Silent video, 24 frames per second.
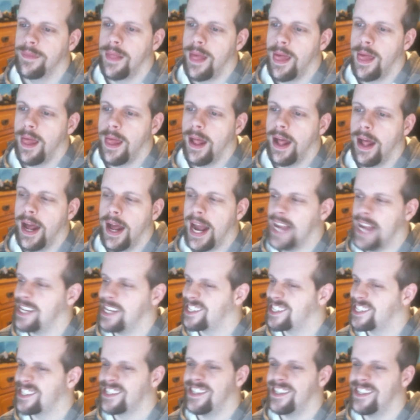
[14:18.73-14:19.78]
I
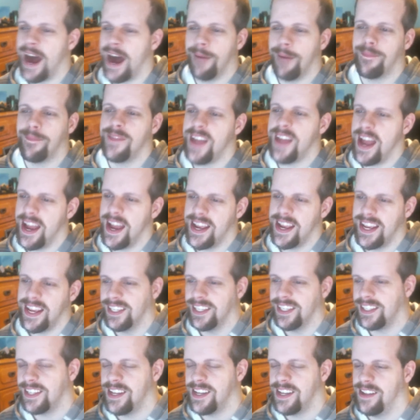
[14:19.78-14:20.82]
stopped that
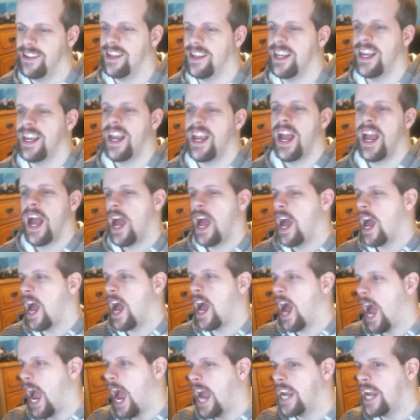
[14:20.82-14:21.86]
instantly.
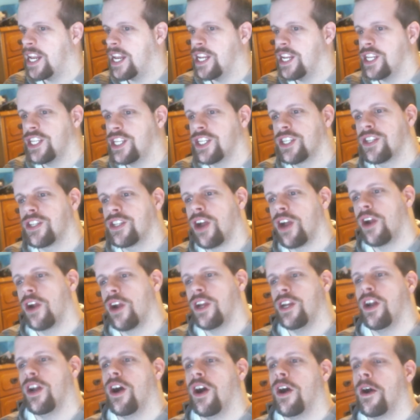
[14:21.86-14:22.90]
I didn't start it
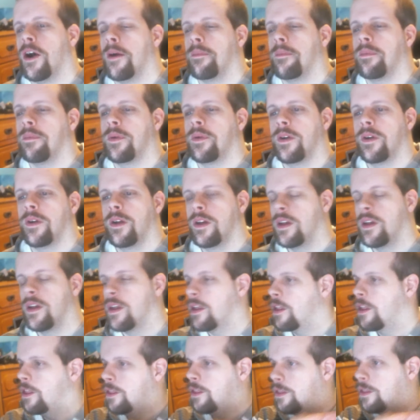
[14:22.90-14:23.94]
up
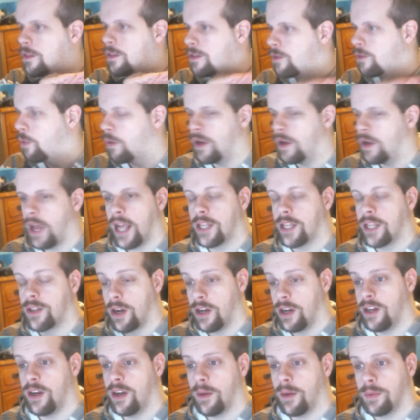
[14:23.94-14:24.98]
20, I started
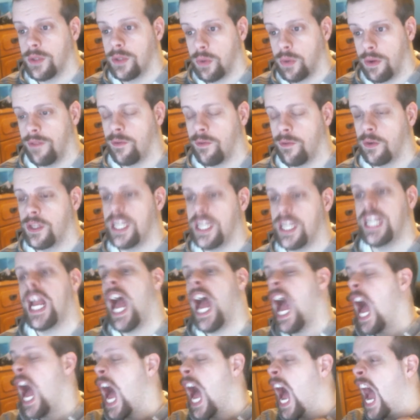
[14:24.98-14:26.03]
up in 2014.
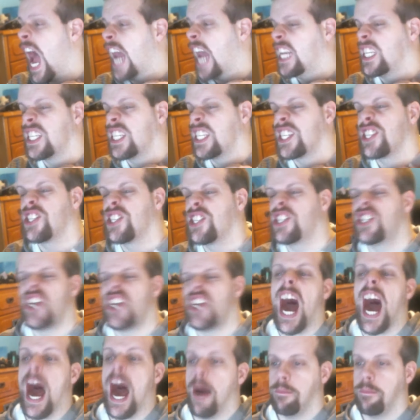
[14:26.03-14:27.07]
I
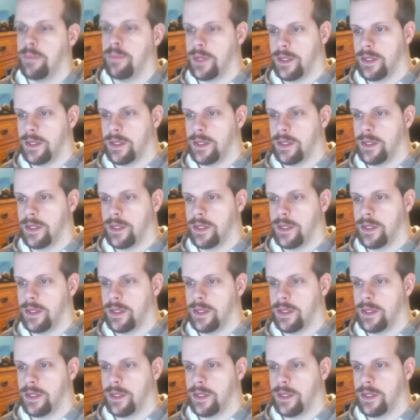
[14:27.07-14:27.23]
stopped